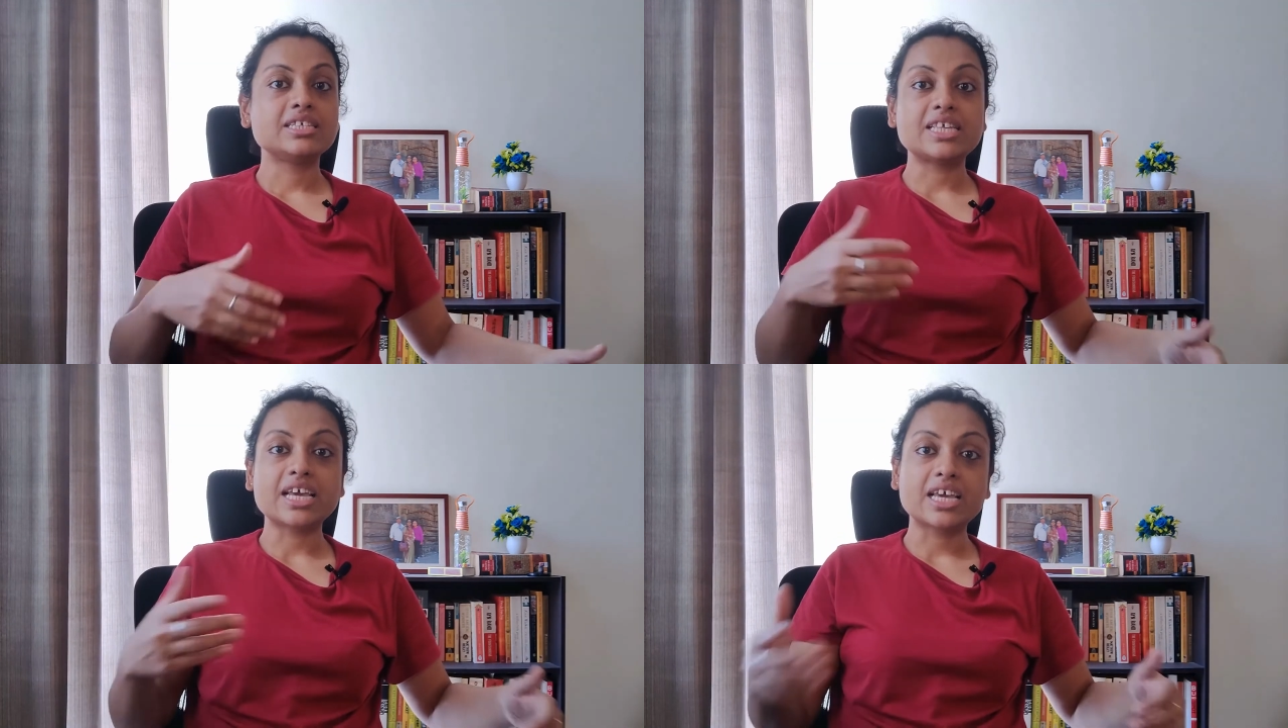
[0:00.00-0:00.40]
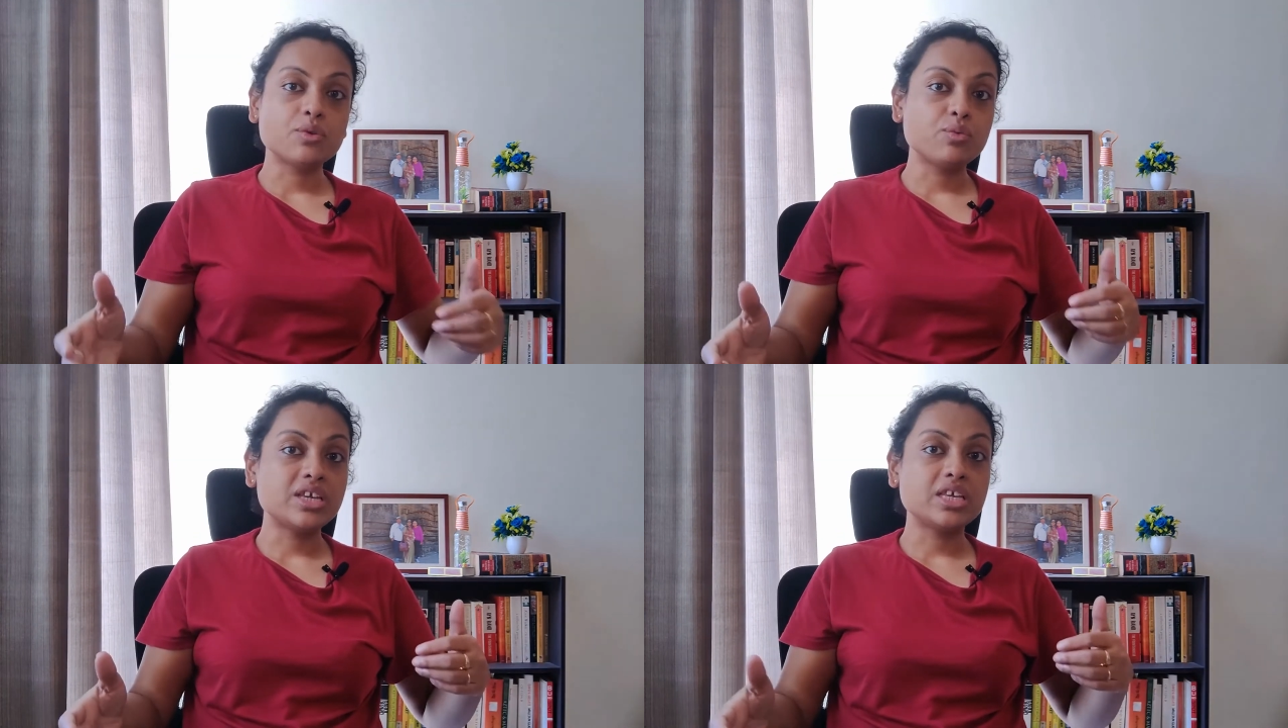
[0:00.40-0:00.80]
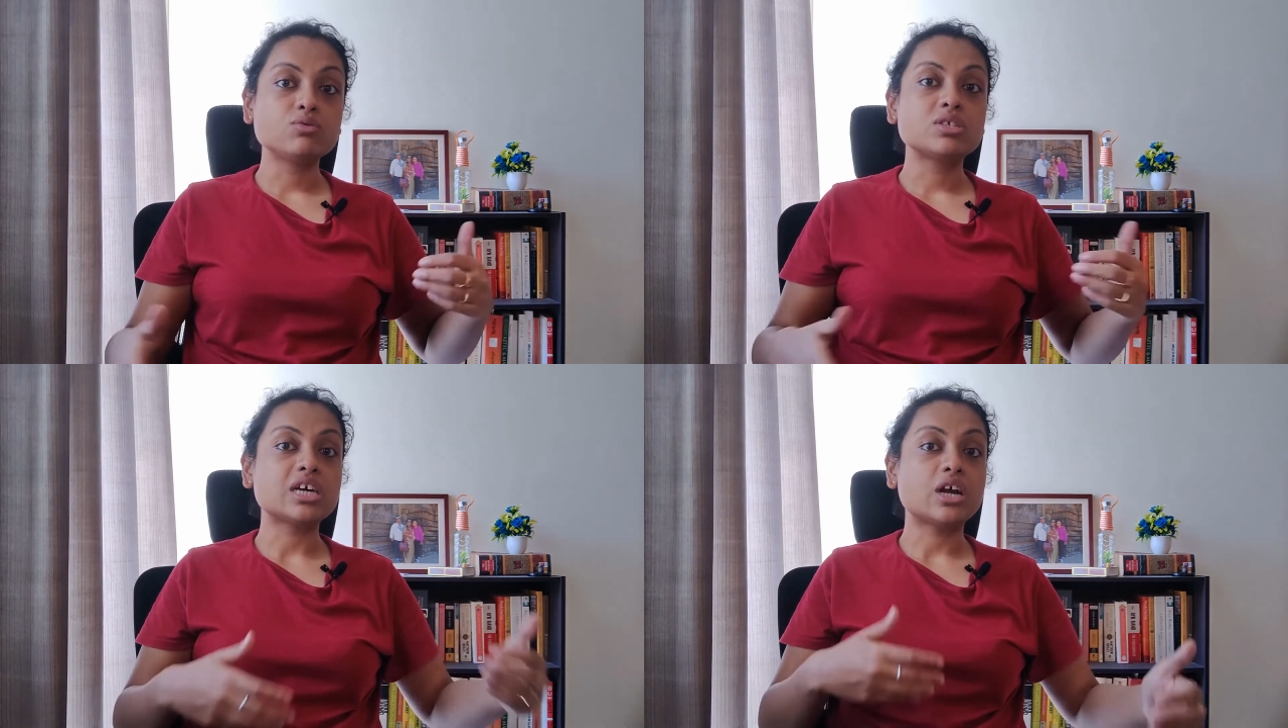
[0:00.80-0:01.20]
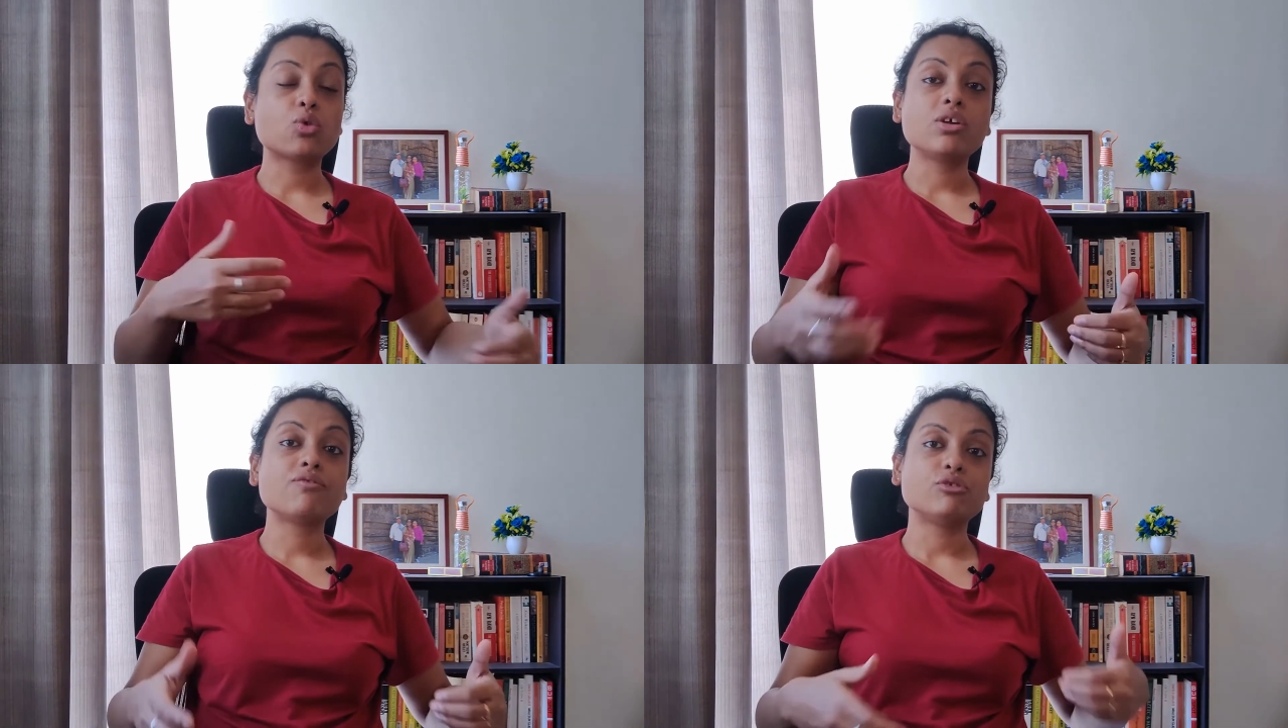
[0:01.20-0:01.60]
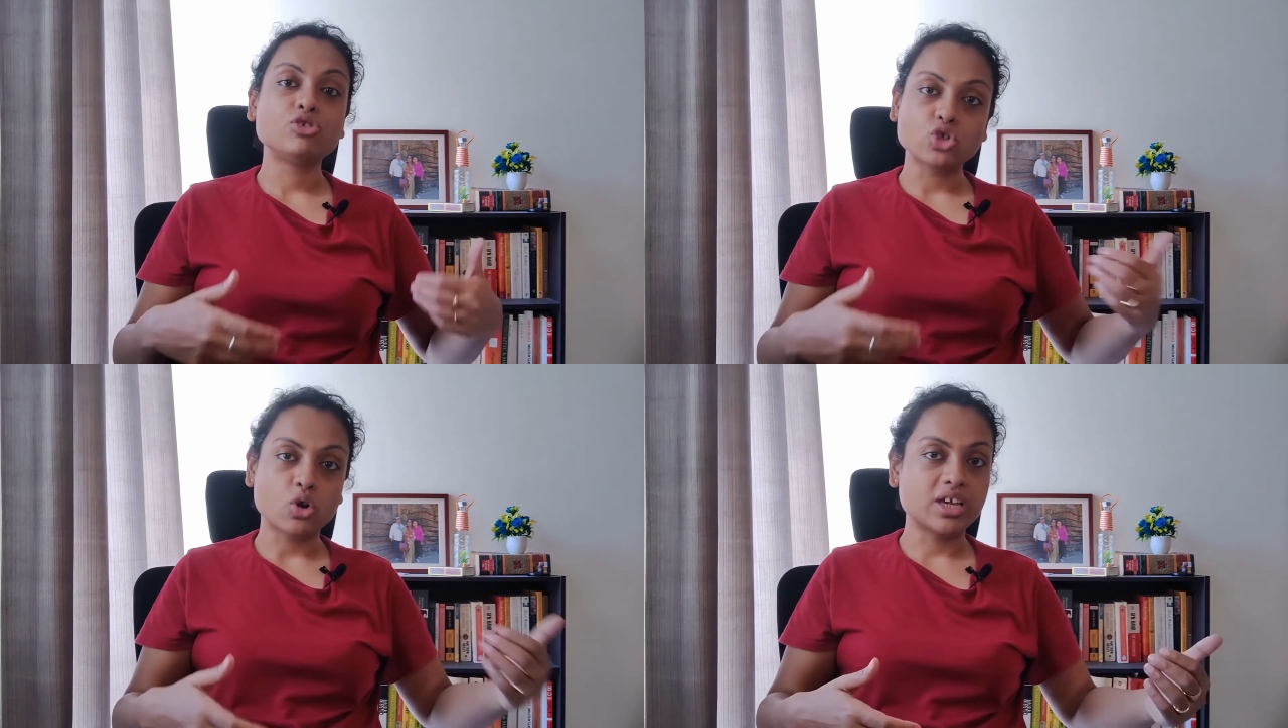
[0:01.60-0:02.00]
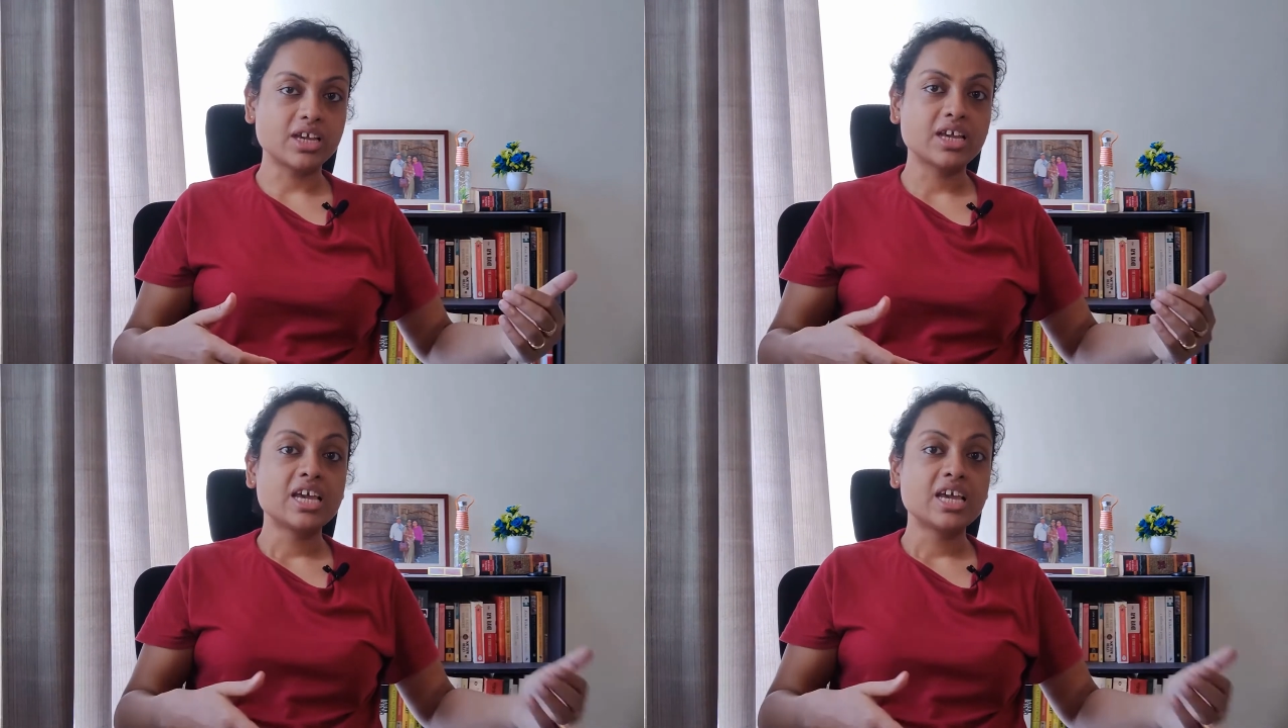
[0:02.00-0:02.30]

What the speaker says: second week, you start going for jogging.